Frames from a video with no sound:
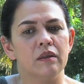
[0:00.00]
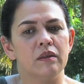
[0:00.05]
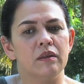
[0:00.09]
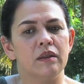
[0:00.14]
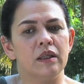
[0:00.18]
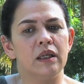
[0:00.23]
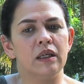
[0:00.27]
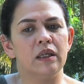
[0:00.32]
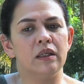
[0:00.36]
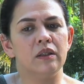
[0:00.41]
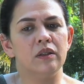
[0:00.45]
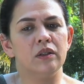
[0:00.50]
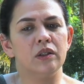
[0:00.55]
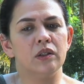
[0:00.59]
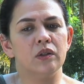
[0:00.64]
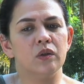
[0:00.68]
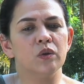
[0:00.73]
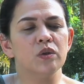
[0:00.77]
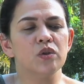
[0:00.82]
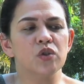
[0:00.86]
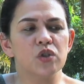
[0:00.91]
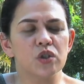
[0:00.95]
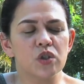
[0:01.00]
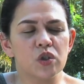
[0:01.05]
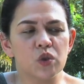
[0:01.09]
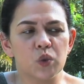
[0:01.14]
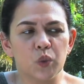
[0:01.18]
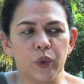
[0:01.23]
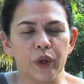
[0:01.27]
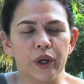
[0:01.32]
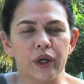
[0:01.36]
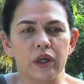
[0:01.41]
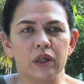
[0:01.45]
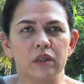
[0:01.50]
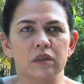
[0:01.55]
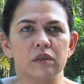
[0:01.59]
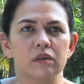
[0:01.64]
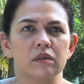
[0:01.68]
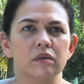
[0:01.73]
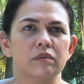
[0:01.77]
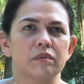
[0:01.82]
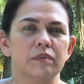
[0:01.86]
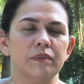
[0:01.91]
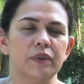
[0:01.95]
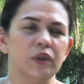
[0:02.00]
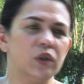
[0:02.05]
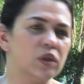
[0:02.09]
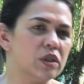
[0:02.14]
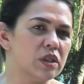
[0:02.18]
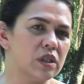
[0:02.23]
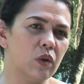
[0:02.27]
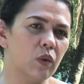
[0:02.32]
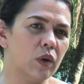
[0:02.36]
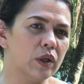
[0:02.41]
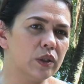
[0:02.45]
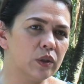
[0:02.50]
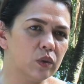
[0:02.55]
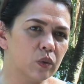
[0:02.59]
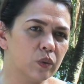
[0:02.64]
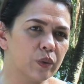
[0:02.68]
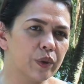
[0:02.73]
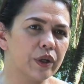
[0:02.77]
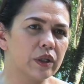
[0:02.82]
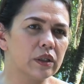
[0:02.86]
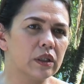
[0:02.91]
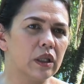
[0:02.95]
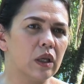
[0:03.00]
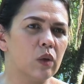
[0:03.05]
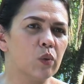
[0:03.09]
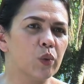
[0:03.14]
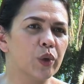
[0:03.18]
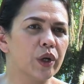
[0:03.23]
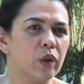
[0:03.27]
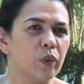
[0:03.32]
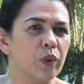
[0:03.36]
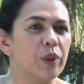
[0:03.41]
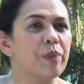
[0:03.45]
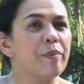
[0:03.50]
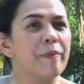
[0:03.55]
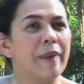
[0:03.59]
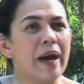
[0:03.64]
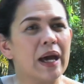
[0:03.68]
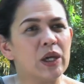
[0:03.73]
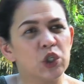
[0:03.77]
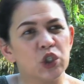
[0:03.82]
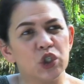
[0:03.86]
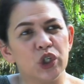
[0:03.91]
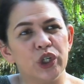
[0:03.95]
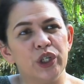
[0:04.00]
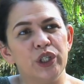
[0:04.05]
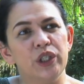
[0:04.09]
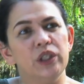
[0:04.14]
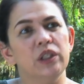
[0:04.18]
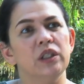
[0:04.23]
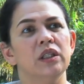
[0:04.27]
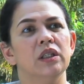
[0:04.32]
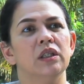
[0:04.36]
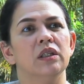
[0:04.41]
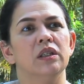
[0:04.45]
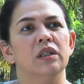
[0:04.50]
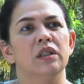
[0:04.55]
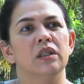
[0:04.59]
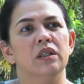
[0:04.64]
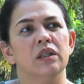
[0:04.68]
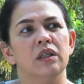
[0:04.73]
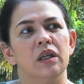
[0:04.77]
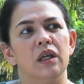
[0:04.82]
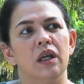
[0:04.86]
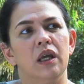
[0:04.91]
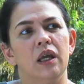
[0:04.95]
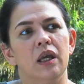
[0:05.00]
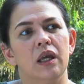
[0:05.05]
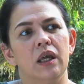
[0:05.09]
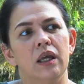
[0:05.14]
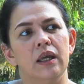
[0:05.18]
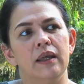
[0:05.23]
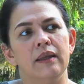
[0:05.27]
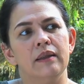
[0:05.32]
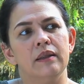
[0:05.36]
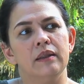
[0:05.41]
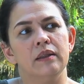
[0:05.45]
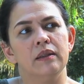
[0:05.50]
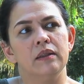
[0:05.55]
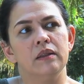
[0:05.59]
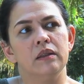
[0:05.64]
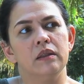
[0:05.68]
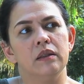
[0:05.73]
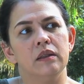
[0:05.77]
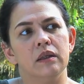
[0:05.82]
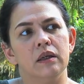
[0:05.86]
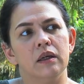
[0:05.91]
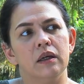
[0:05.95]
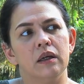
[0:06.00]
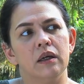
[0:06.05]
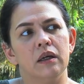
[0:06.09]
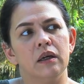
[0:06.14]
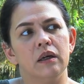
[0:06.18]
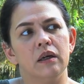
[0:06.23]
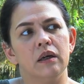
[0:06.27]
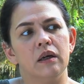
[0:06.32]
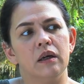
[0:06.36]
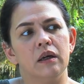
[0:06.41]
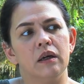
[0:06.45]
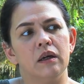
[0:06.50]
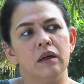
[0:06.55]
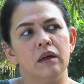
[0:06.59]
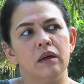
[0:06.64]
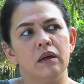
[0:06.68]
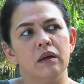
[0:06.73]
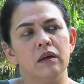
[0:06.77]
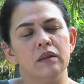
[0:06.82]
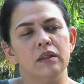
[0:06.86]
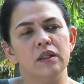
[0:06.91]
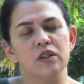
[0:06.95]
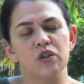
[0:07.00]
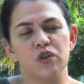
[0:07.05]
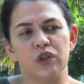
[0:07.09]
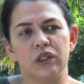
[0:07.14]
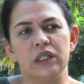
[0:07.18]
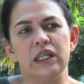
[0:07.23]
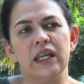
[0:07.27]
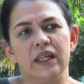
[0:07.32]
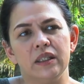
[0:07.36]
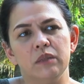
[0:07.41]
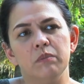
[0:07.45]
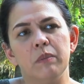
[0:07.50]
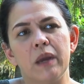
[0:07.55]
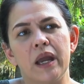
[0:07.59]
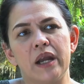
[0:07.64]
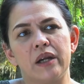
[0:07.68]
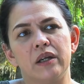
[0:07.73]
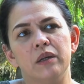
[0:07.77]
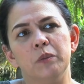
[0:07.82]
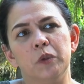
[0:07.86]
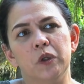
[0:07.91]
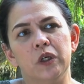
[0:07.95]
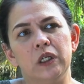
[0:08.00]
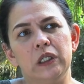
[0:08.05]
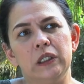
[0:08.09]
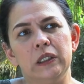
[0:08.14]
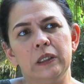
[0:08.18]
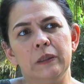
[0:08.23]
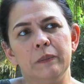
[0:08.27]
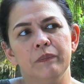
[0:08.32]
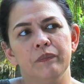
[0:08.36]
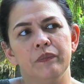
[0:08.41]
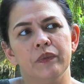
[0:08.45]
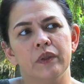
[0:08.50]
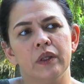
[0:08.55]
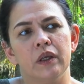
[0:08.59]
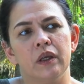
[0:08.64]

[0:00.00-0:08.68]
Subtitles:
They don't just work because they want to work. They work with passion. And that's really admirable.